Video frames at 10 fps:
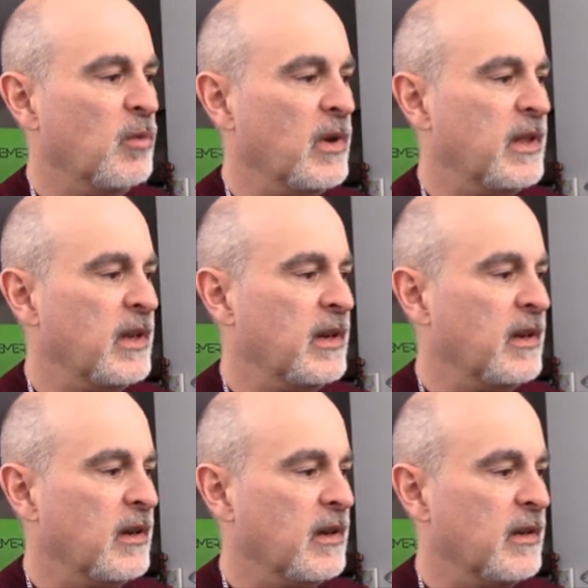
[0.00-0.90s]

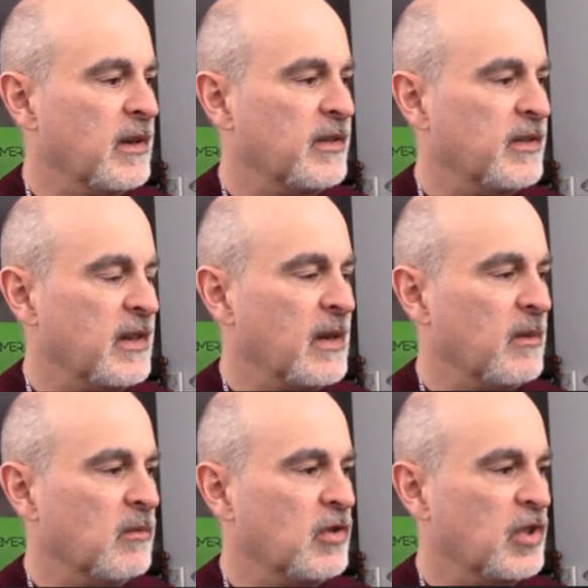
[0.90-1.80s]
within the
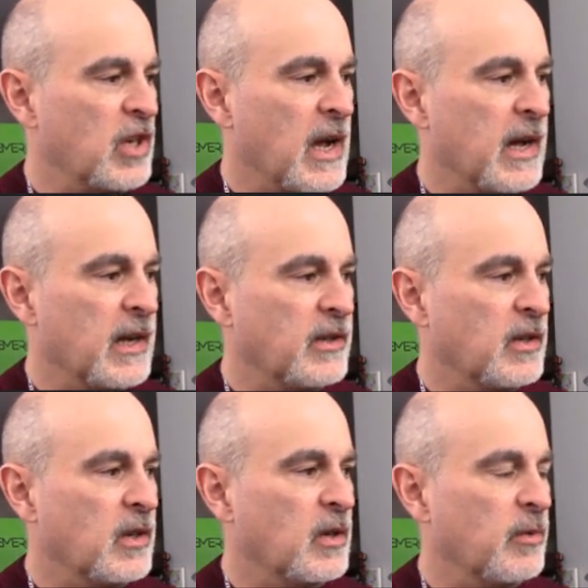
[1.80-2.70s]
same
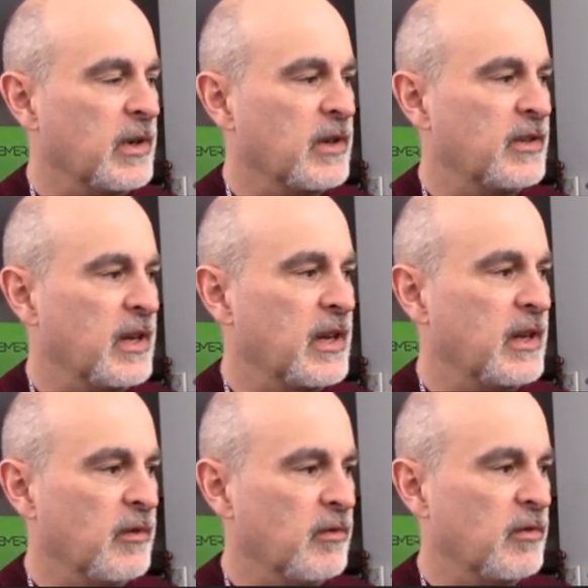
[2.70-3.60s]
chat, we could
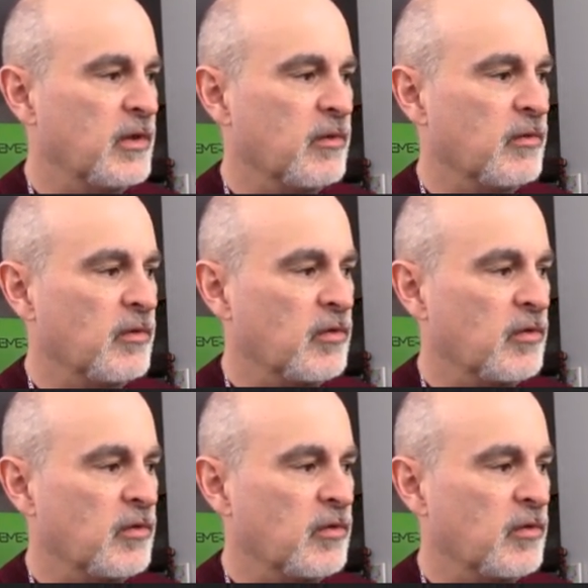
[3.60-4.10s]
say to